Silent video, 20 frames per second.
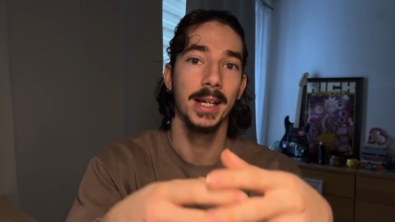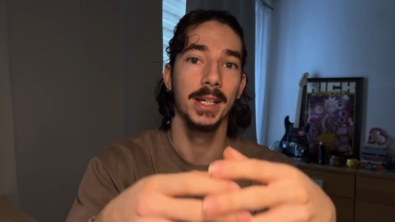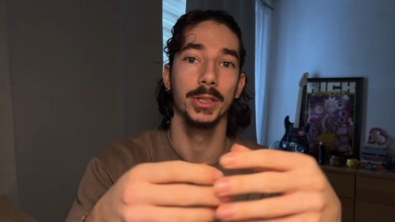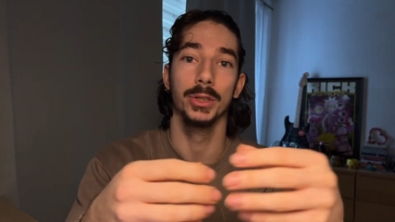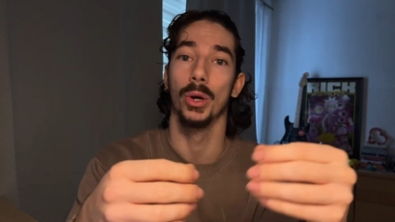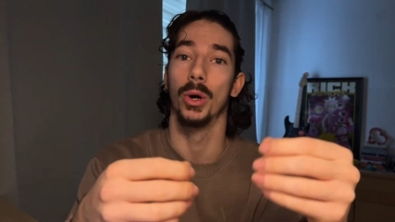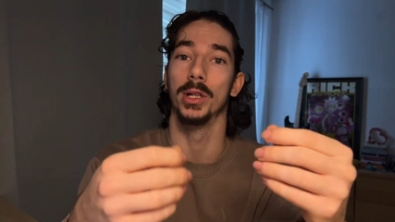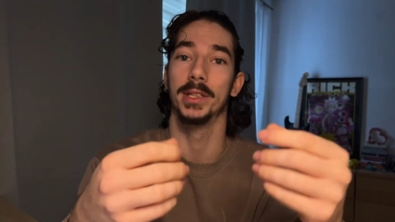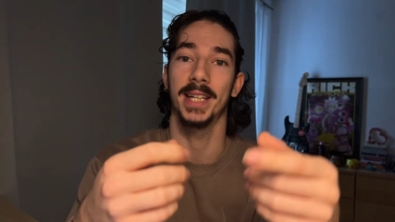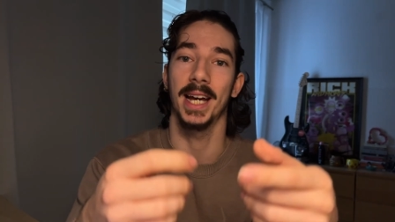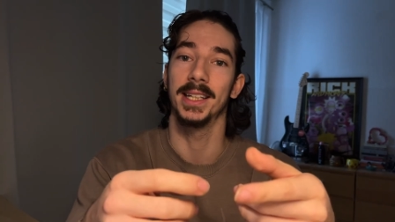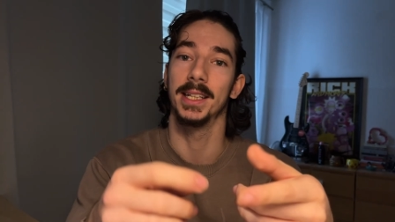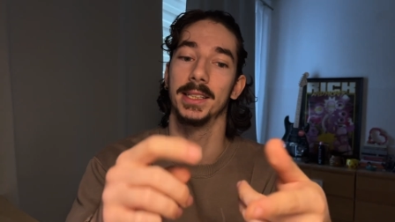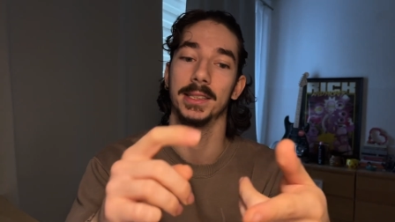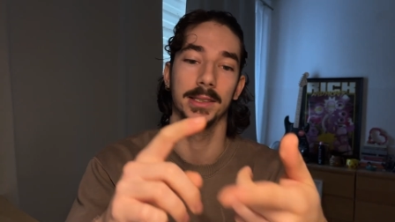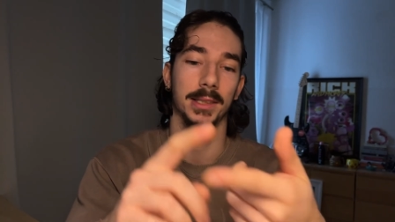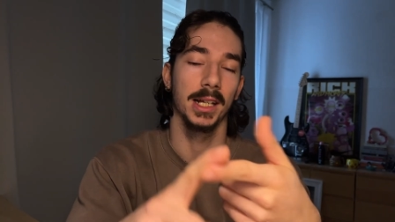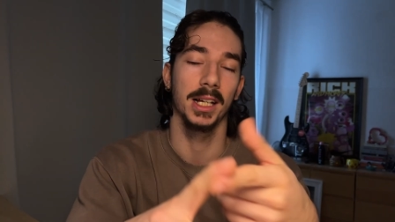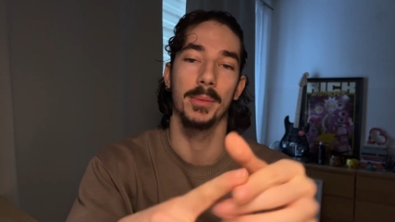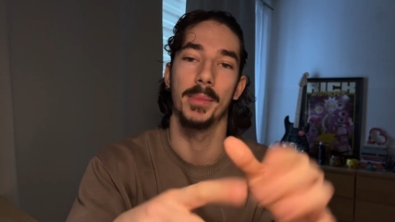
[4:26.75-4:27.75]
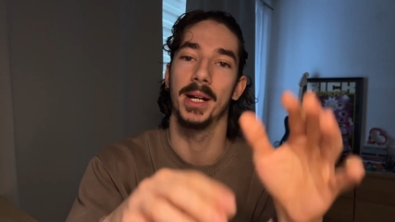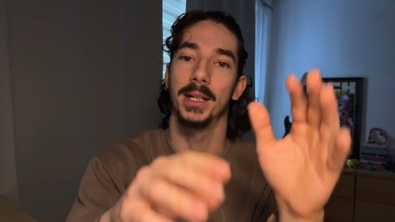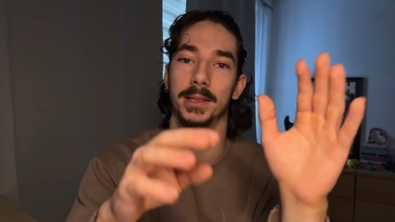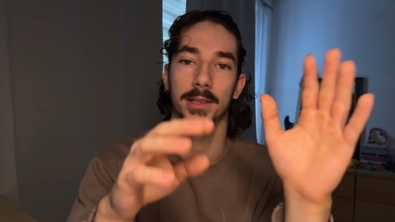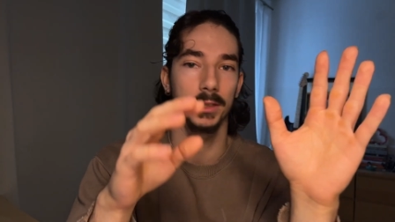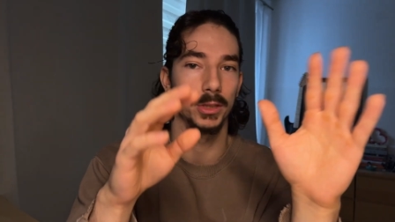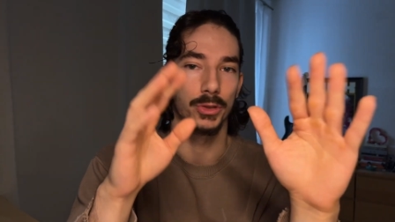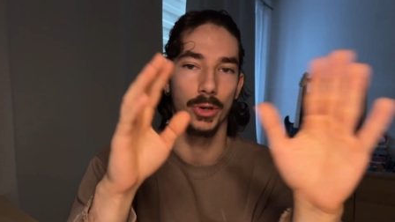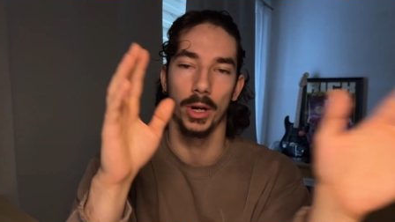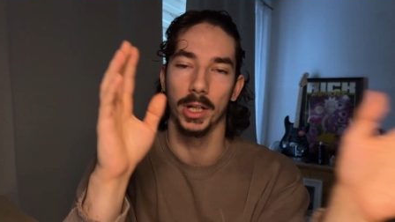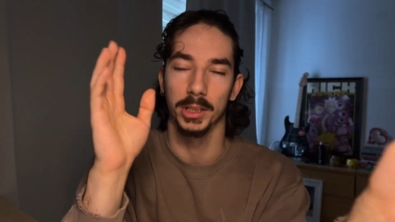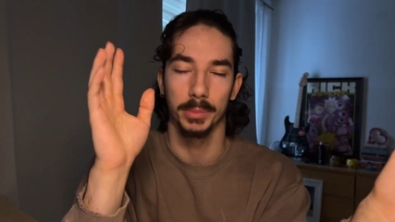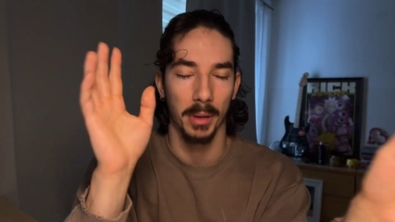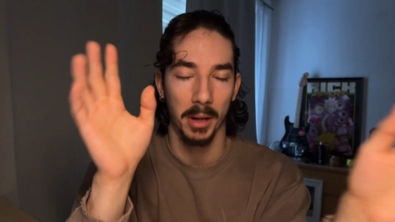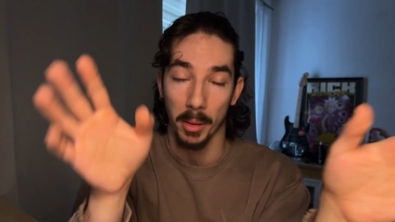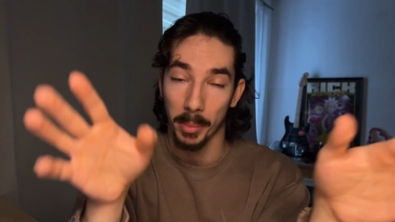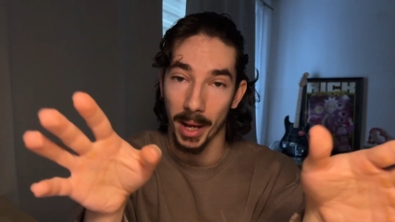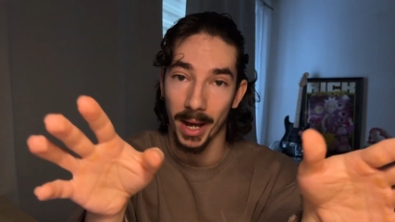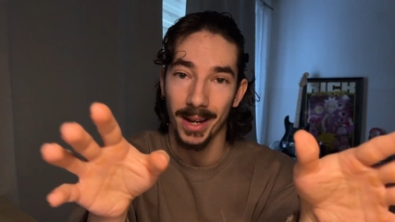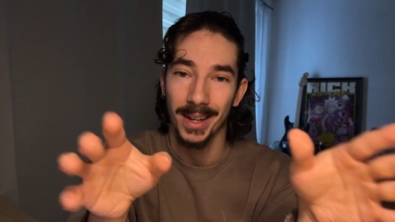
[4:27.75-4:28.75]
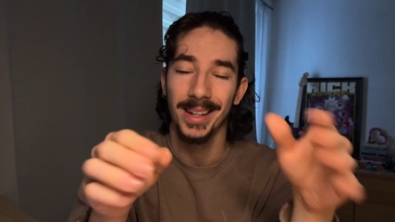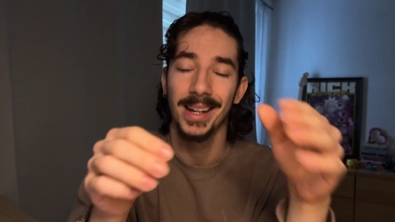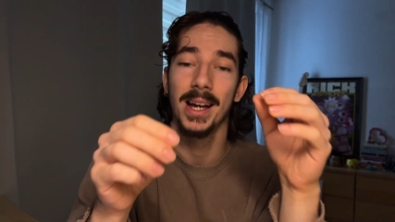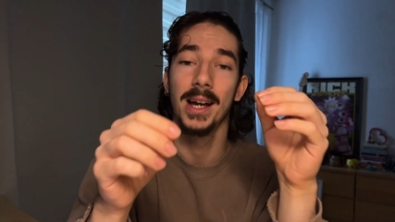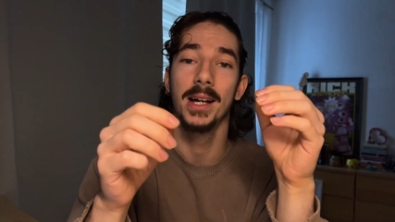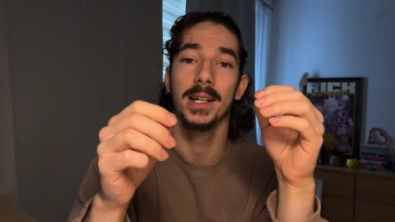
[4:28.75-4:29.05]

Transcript: Your tendons, ligaments, joints, blah blah blah